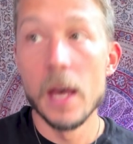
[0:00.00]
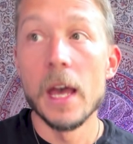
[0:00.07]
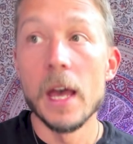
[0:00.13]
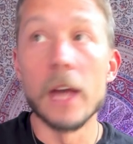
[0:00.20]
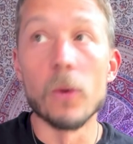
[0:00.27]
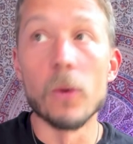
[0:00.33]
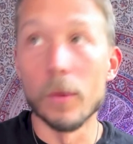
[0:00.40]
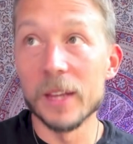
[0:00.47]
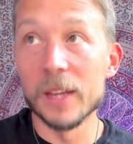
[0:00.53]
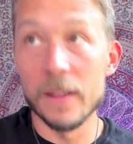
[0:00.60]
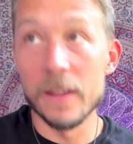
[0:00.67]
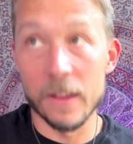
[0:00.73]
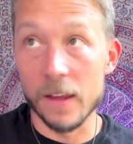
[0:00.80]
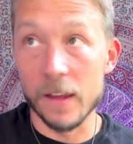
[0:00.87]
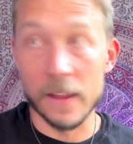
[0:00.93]
And normally
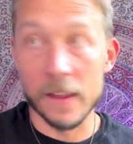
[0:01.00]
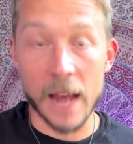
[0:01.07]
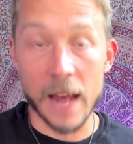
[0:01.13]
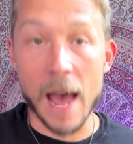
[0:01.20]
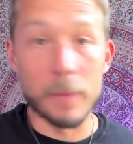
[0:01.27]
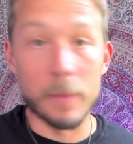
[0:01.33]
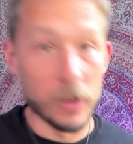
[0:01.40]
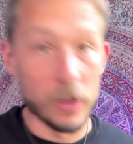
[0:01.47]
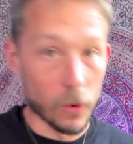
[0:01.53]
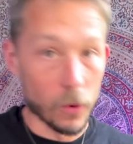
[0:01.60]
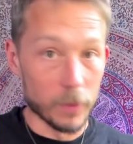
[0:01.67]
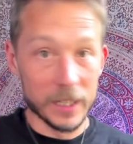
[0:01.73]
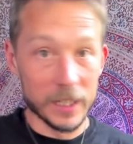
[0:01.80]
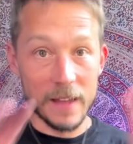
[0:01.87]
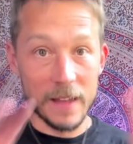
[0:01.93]
this doesn't happen.
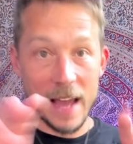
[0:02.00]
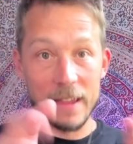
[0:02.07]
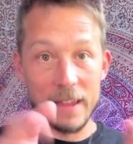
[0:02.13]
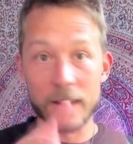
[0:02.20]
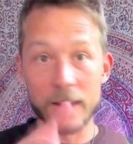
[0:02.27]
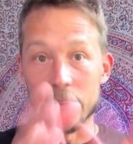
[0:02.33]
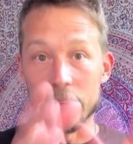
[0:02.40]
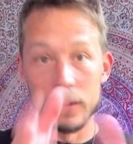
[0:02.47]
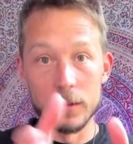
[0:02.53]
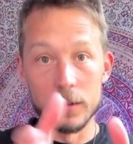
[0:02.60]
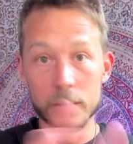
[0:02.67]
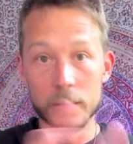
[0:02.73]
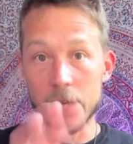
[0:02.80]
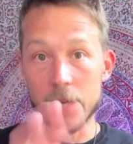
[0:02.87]
Normally that's the little